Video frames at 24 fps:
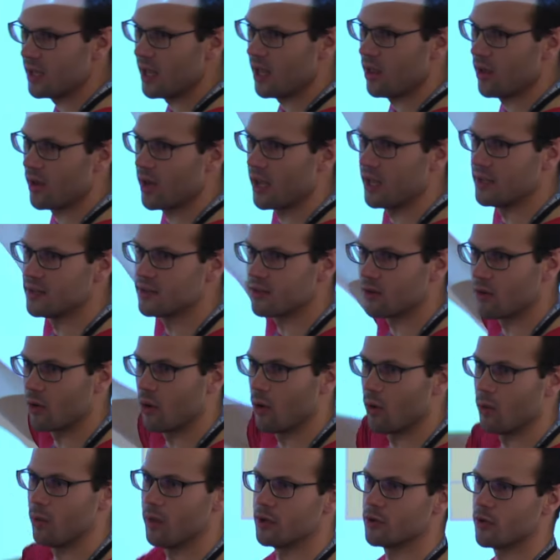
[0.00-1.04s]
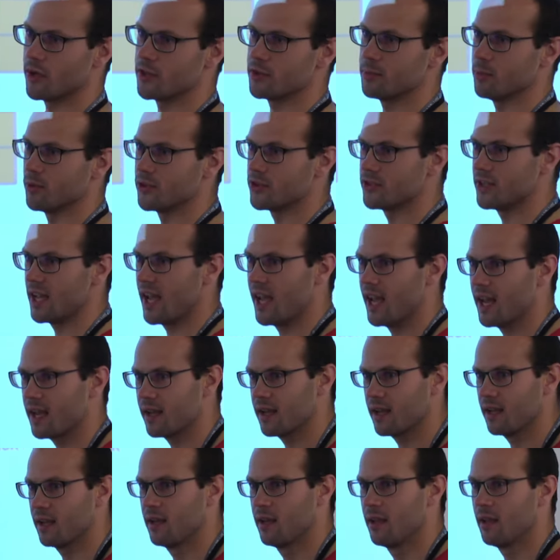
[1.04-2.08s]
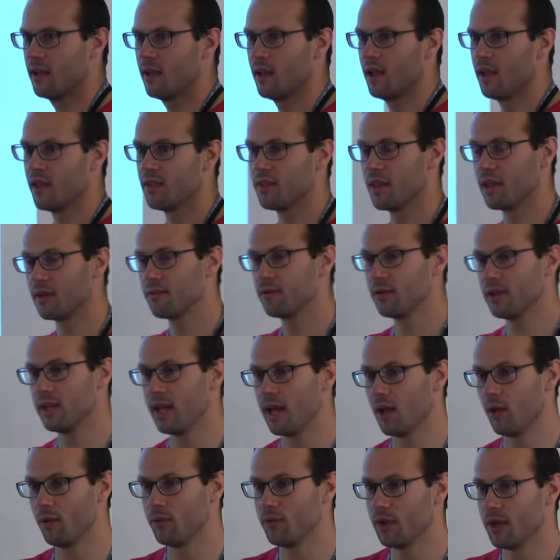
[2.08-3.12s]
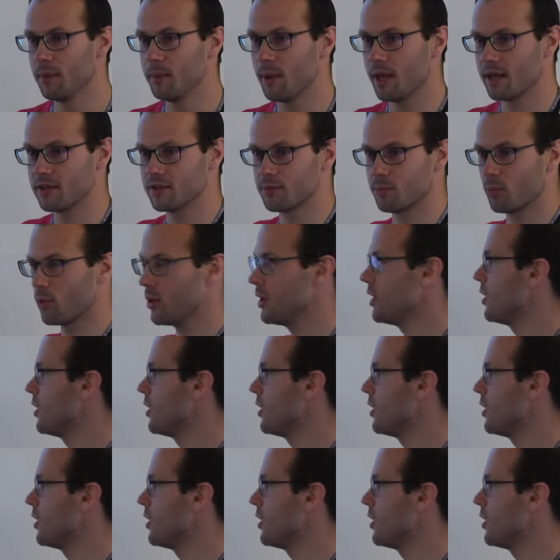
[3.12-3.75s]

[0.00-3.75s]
allocates their own addressable stack. Thankfully, LLVM has pretty